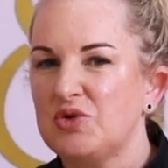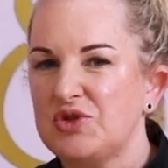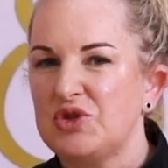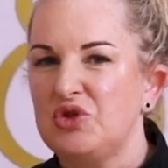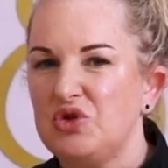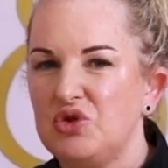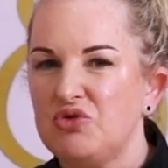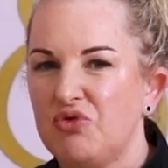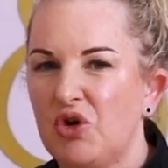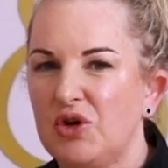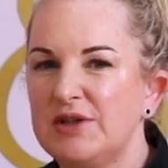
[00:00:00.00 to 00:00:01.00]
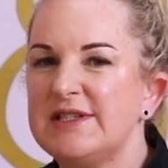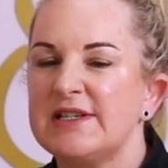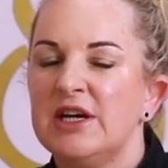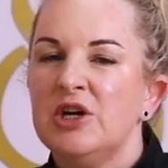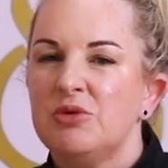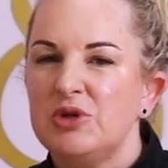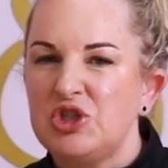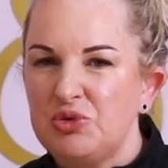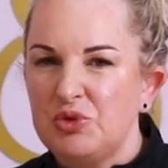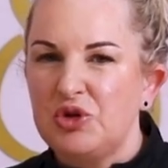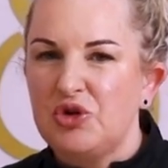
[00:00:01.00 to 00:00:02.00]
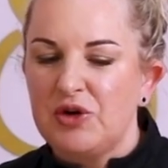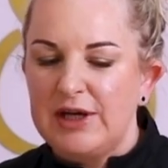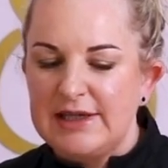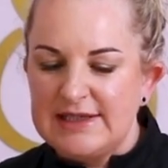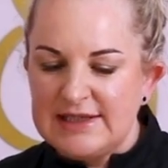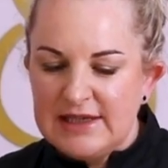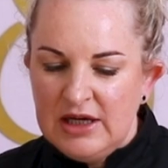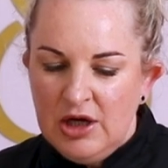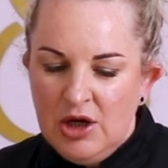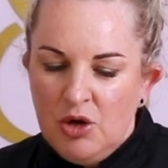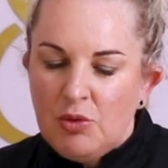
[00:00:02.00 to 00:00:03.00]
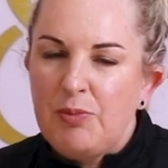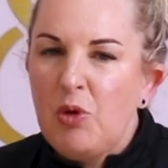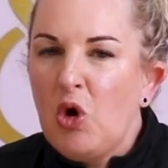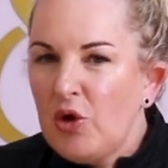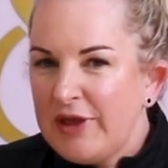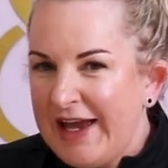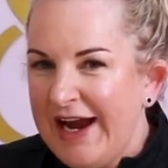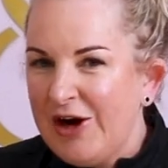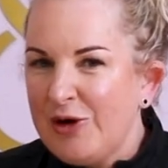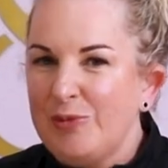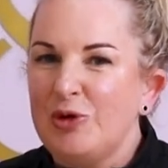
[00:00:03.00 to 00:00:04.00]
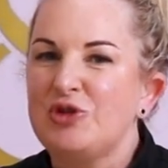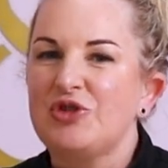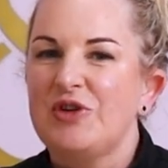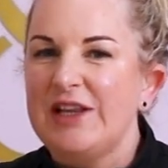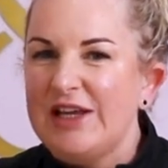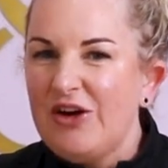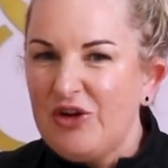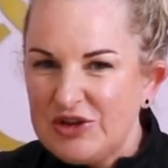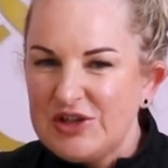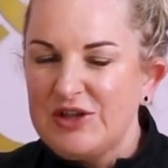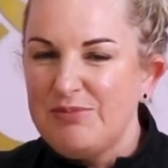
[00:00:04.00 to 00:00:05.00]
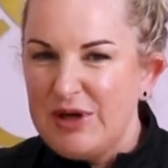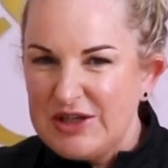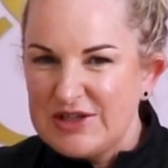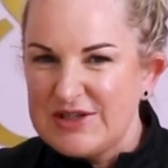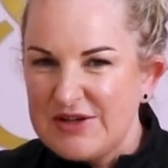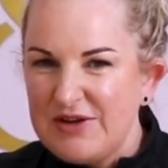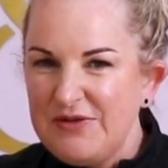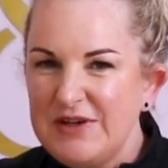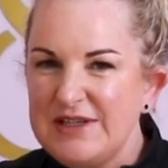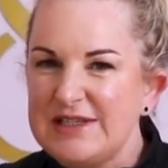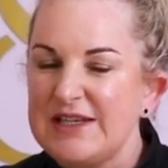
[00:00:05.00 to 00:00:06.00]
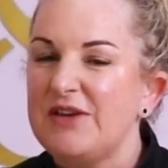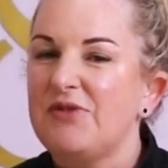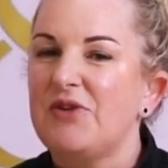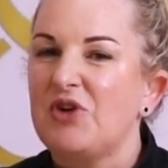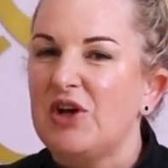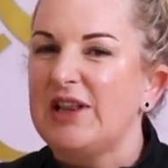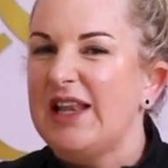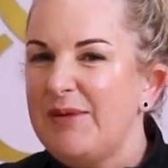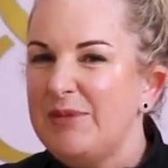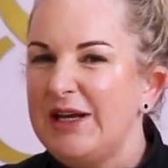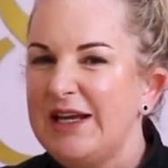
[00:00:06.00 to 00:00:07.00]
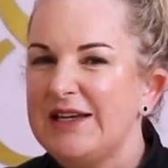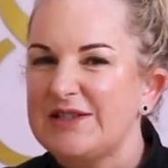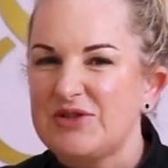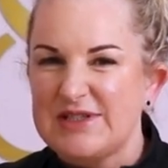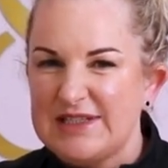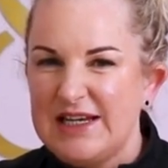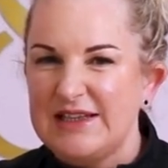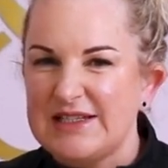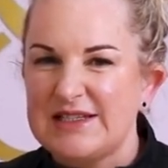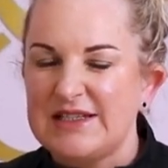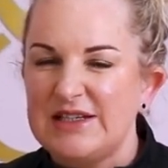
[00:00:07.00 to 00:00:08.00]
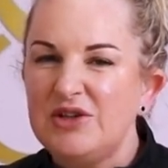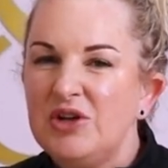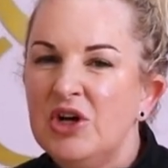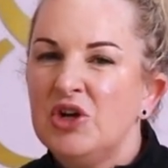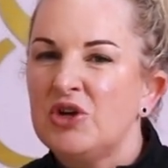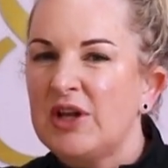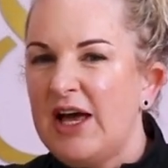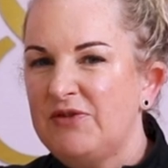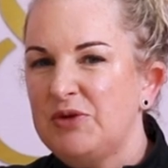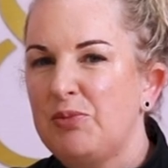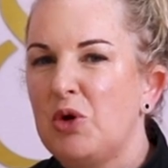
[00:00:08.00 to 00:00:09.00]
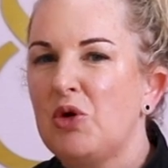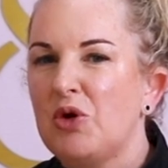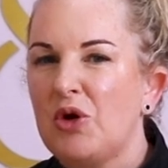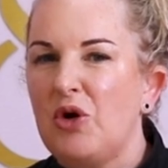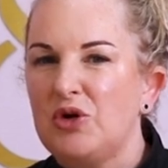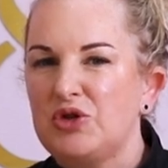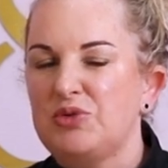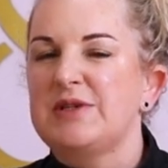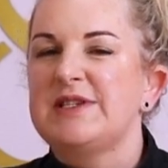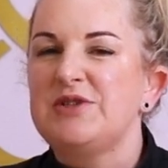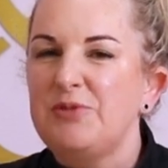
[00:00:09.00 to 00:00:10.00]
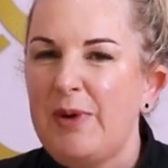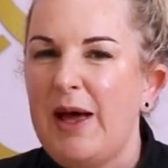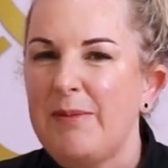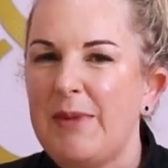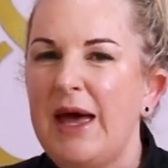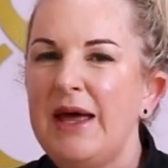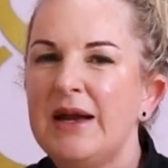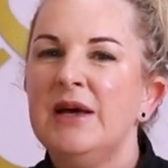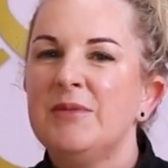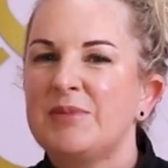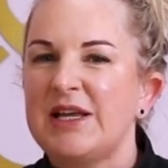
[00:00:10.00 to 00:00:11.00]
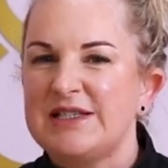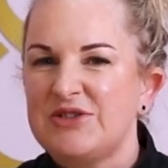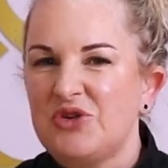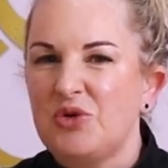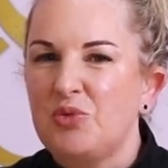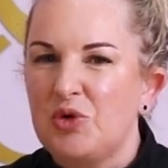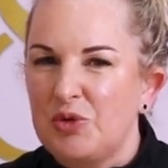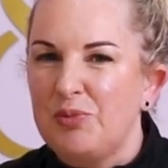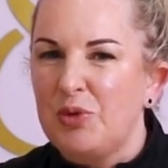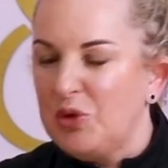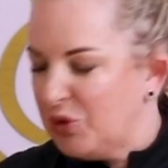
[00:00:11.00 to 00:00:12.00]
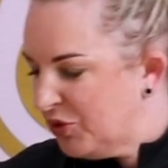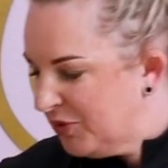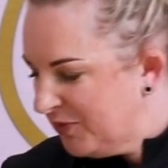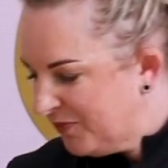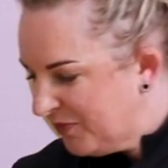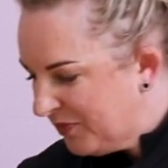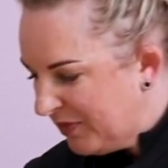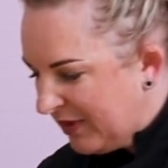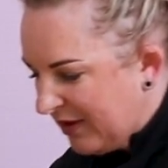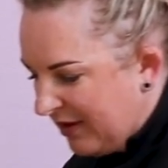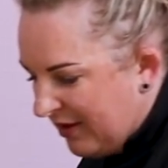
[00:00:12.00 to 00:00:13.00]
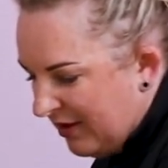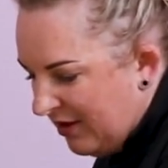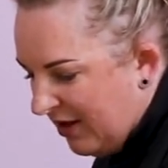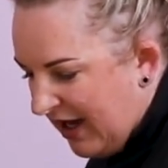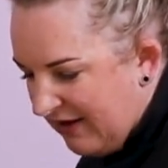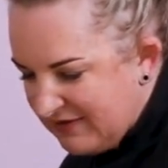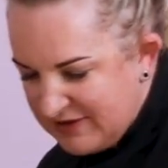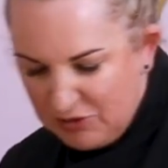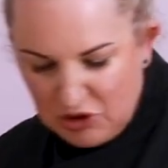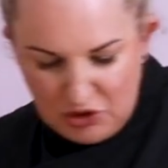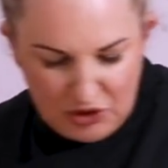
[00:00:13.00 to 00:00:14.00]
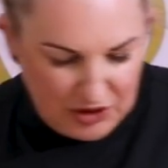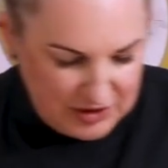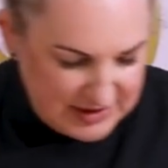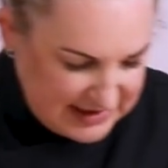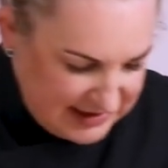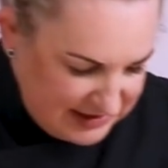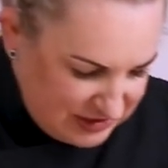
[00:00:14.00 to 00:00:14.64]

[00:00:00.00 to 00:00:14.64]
also use rods, which you would grease. We pour the caramel directly onto the bench surface. If you've got Laminex or stainless steel, you'll have to pour it onto a Silpat mat placed on a wooden board. I have some glucose here